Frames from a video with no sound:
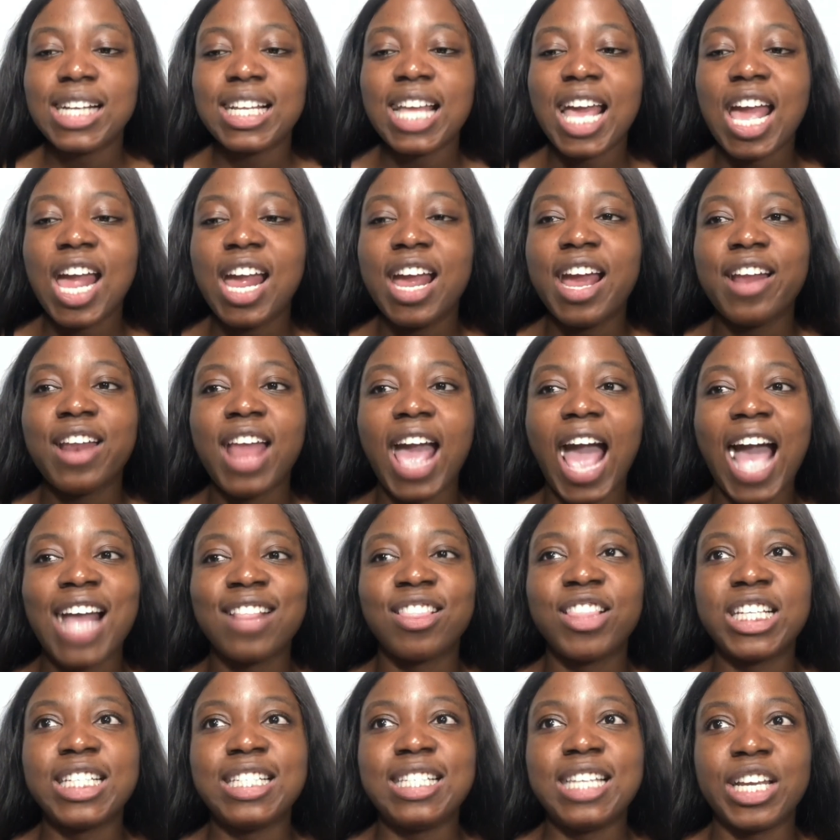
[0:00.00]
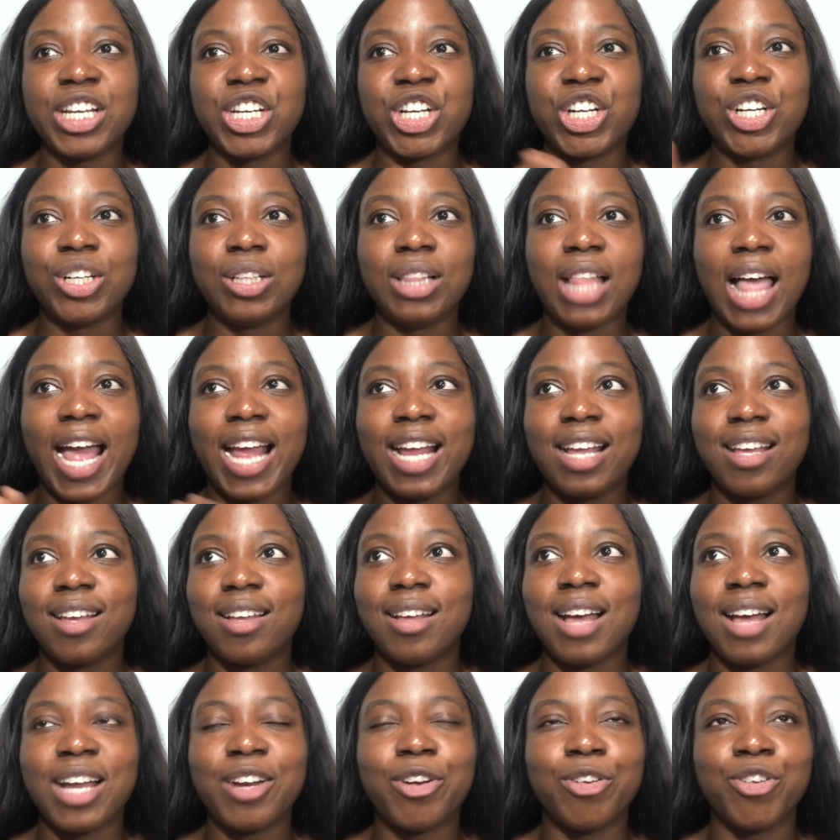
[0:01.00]
And at the dinner, like,
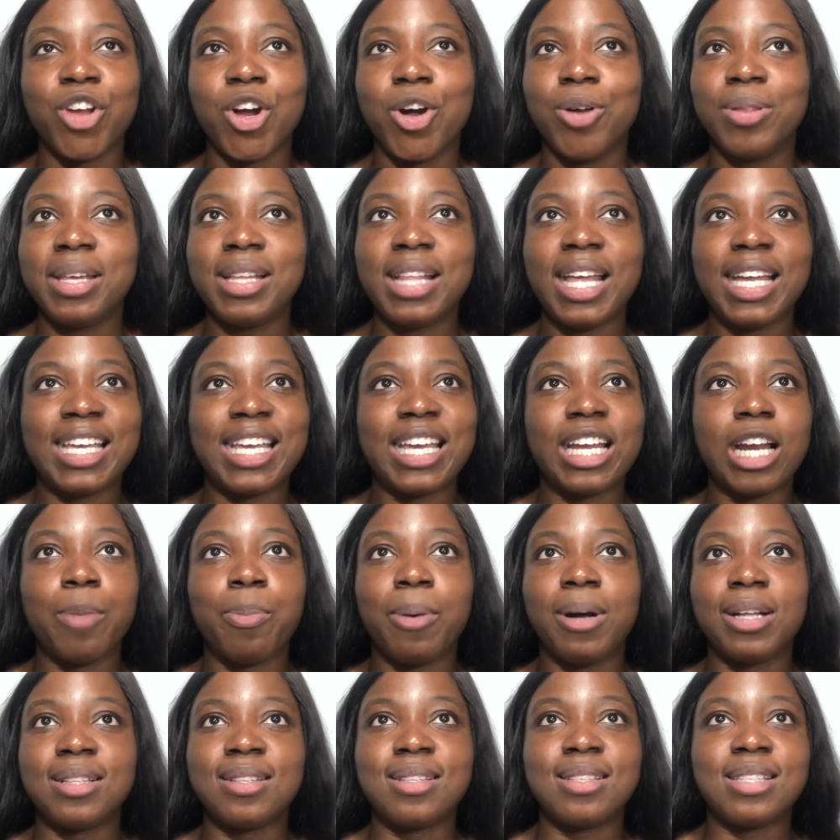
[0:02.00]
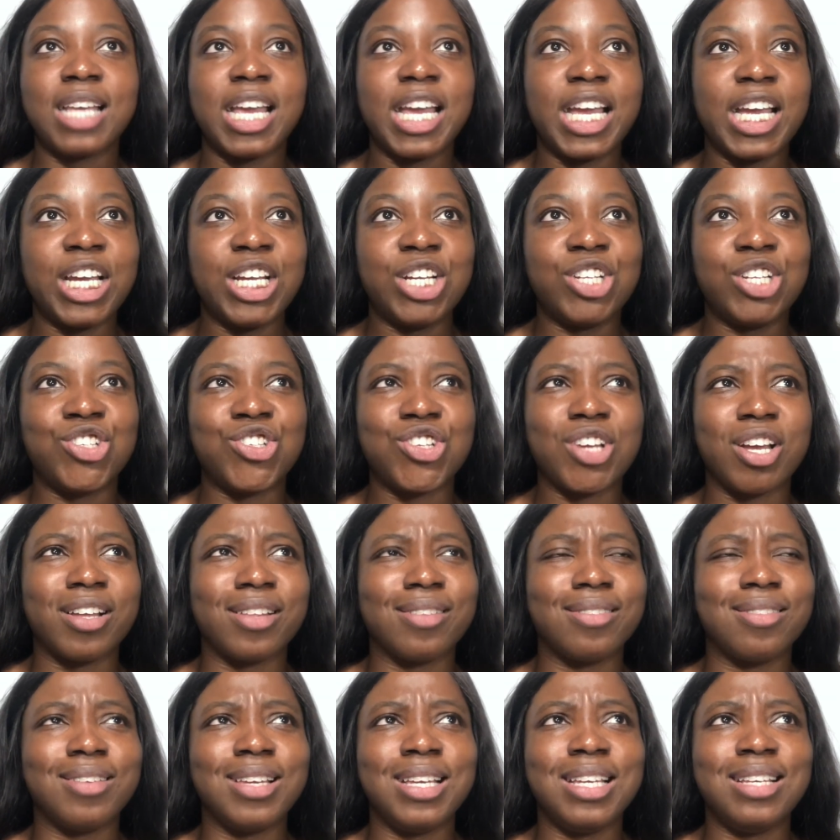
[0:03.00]
I don't know, they like get up on stage. Uh,
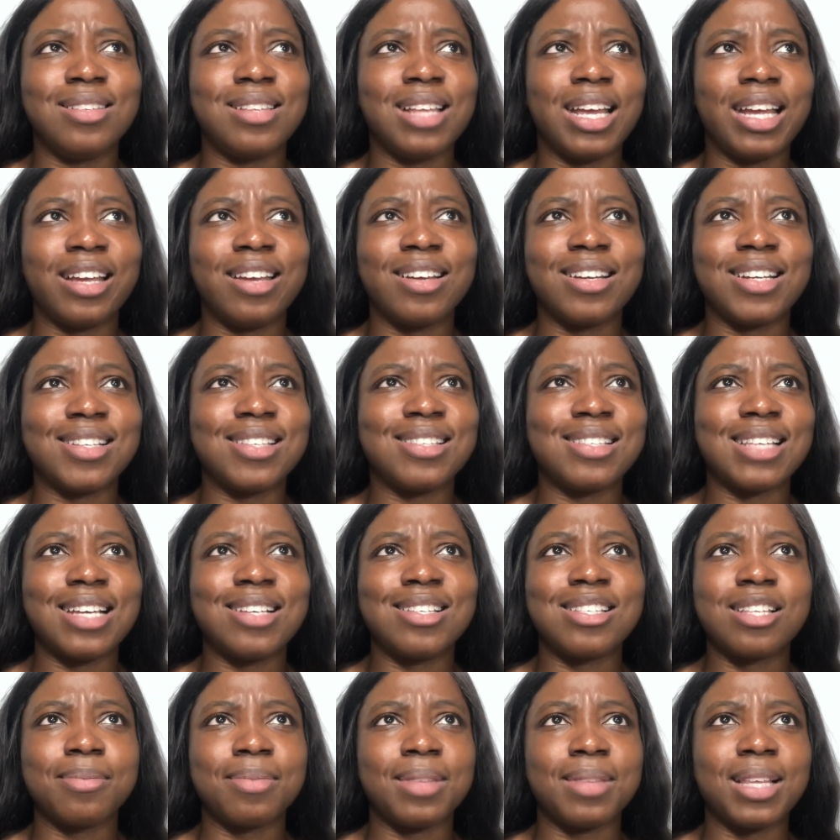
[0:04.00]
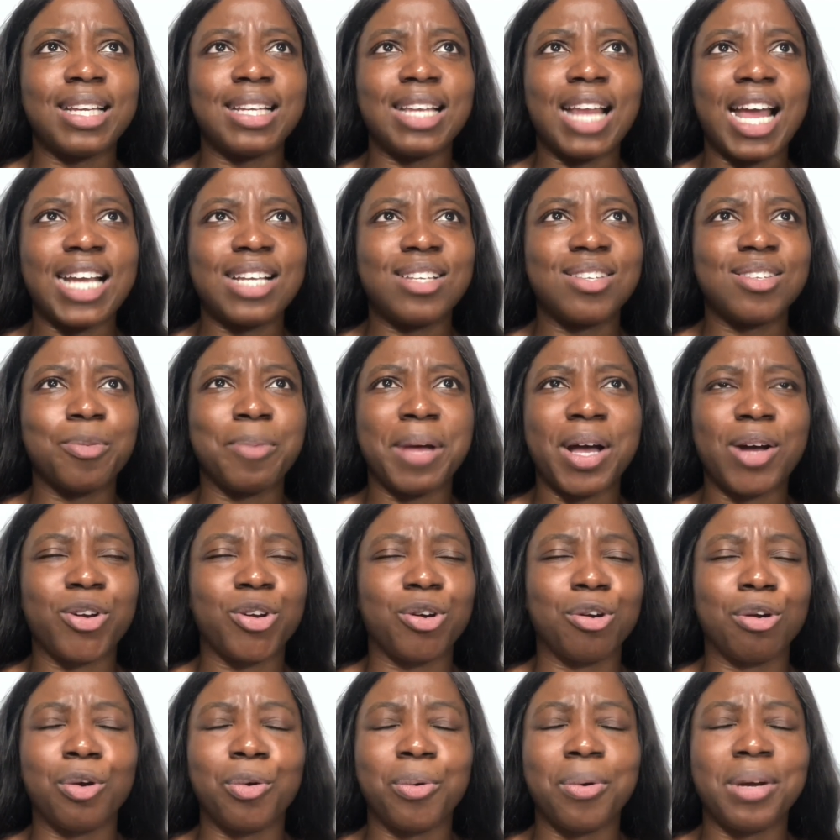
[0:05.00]
he's like gonna say something nice about
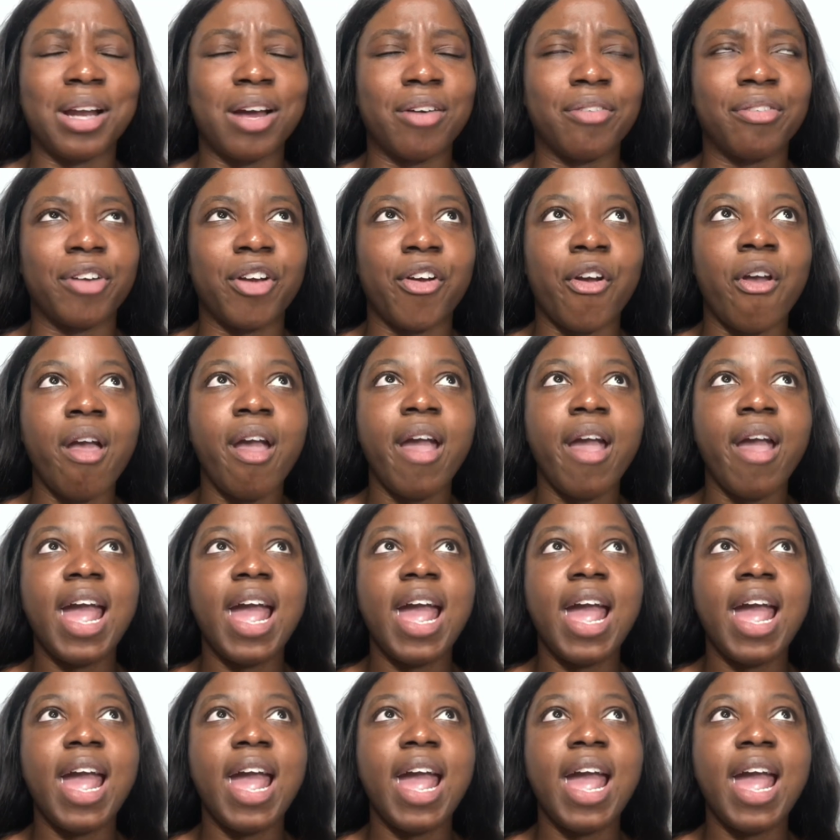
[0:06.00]
her or whatever.